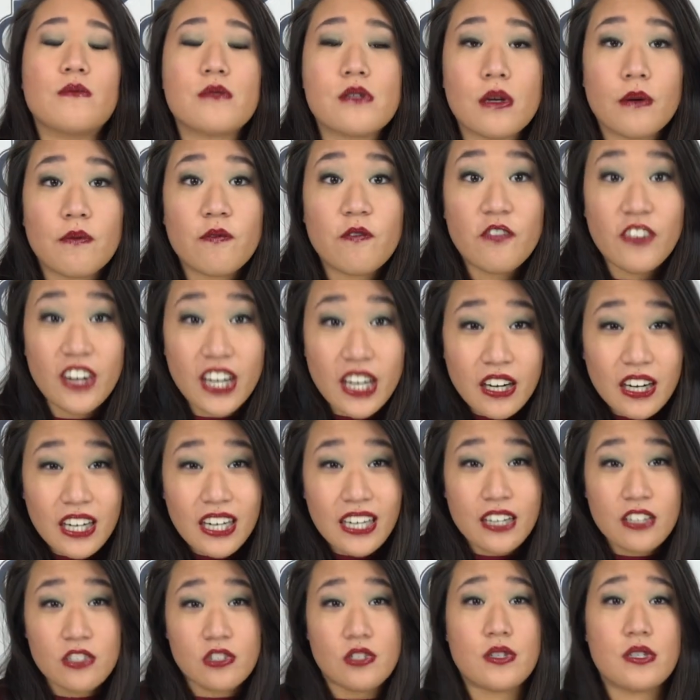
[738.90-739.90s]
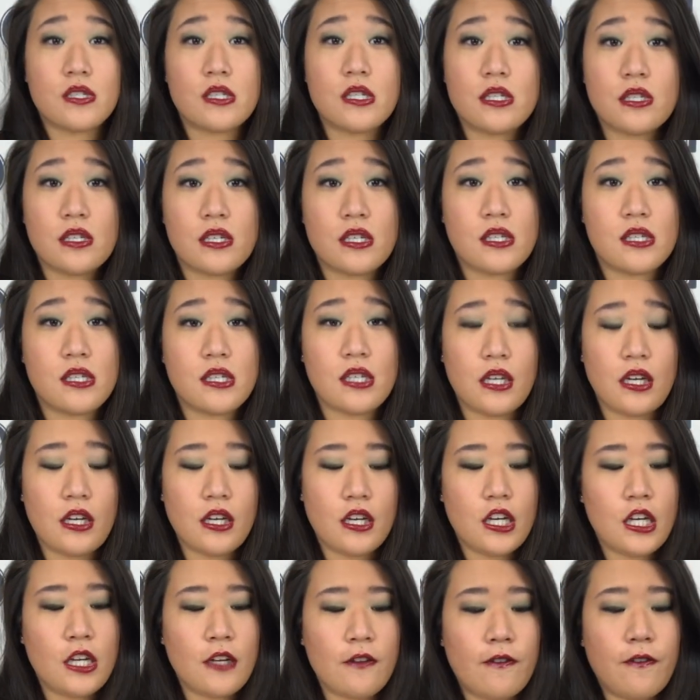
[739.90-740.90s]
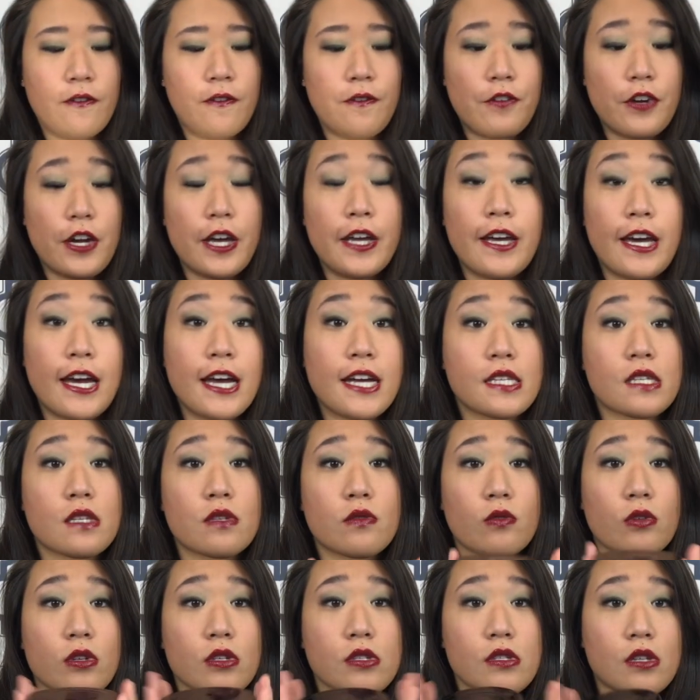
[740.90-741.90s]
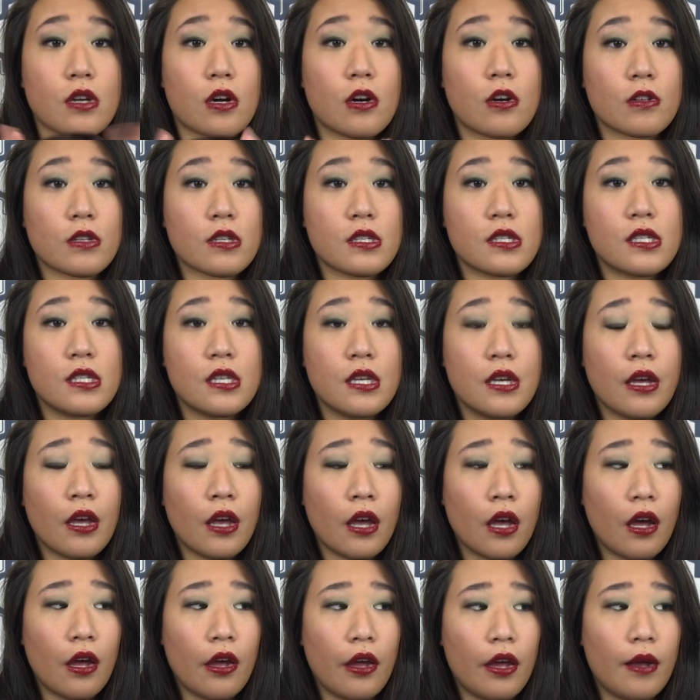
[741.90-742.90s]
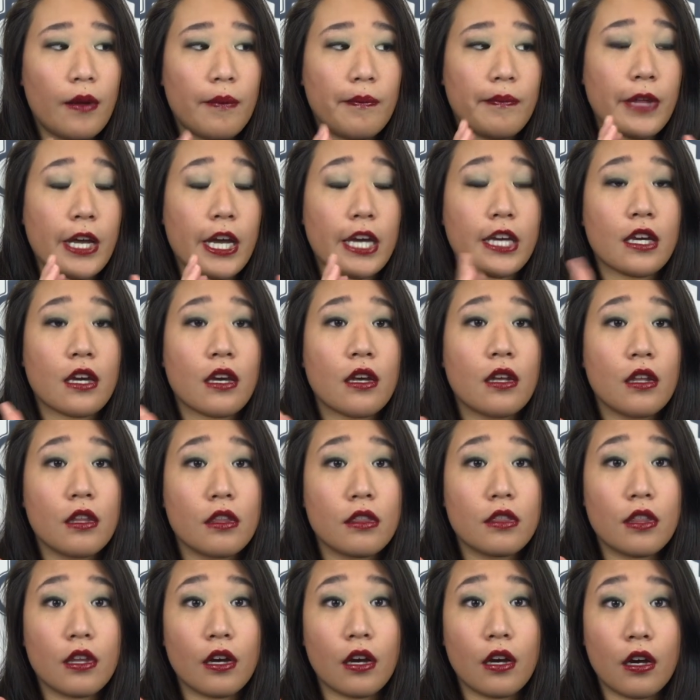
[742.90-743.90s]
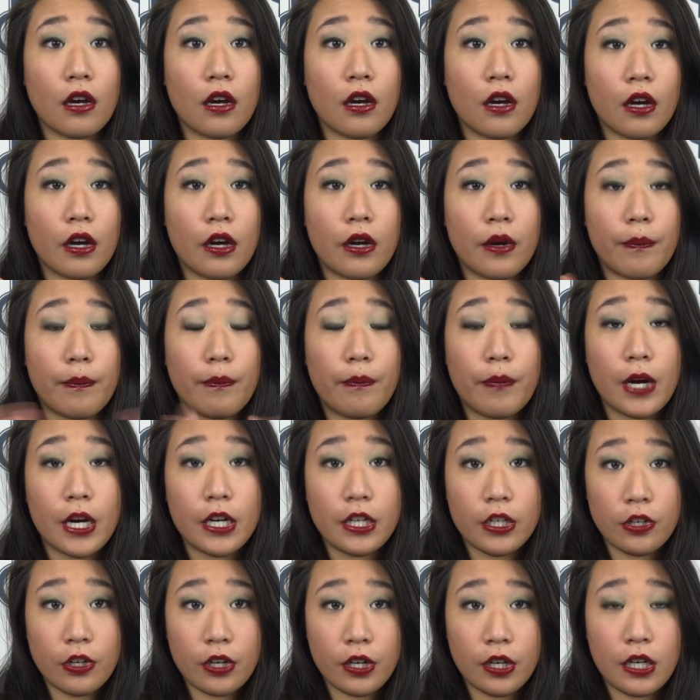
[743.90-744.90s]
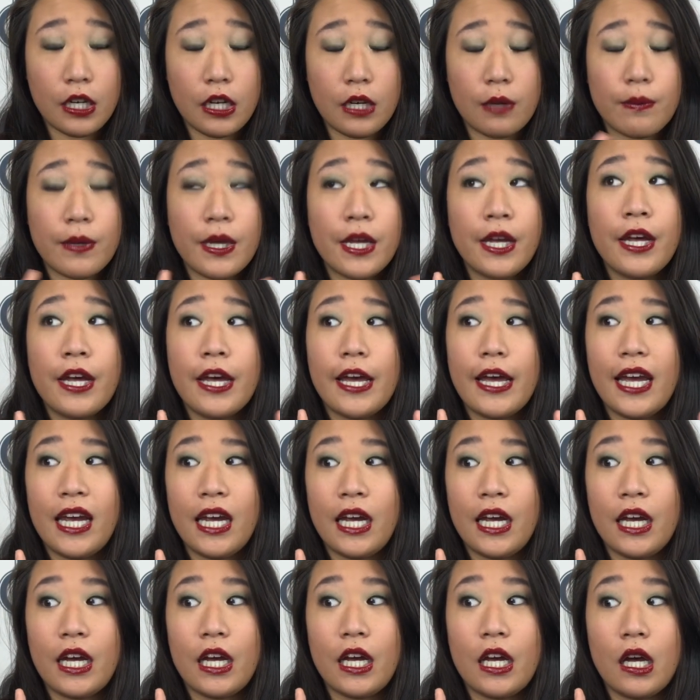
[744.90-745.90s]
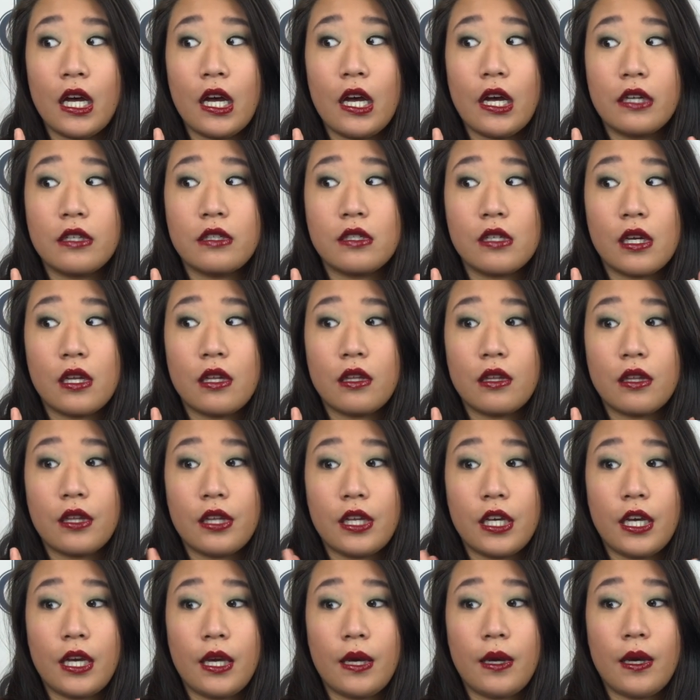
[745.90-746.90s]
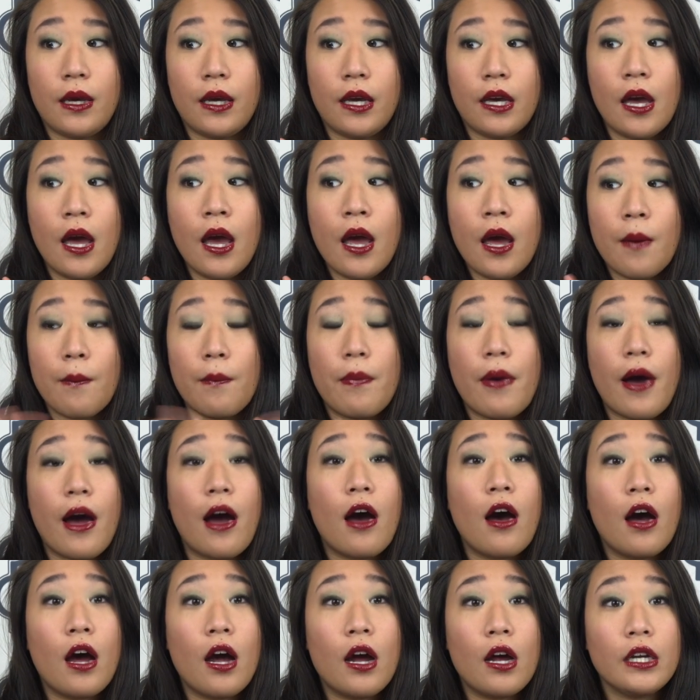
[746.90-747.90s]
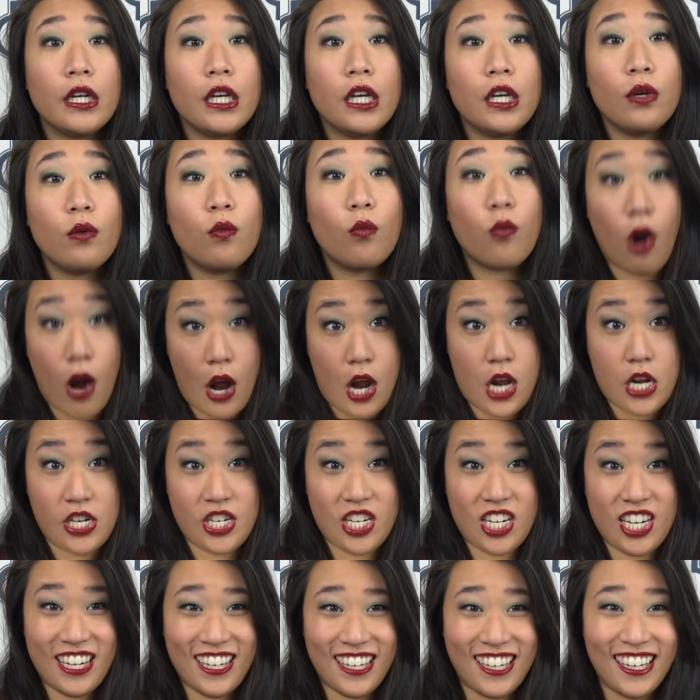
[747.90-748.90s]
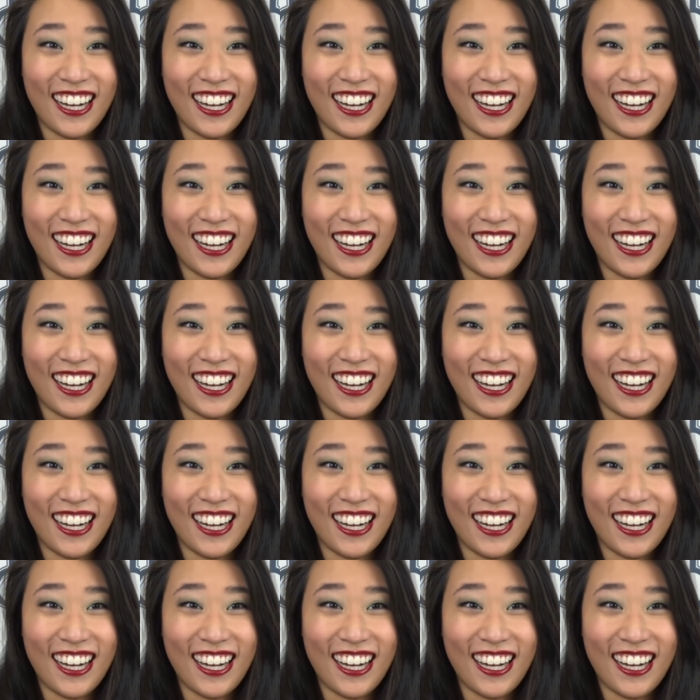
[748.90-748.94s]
so I'm very interested to see if it has the results like the body cream and the body wash.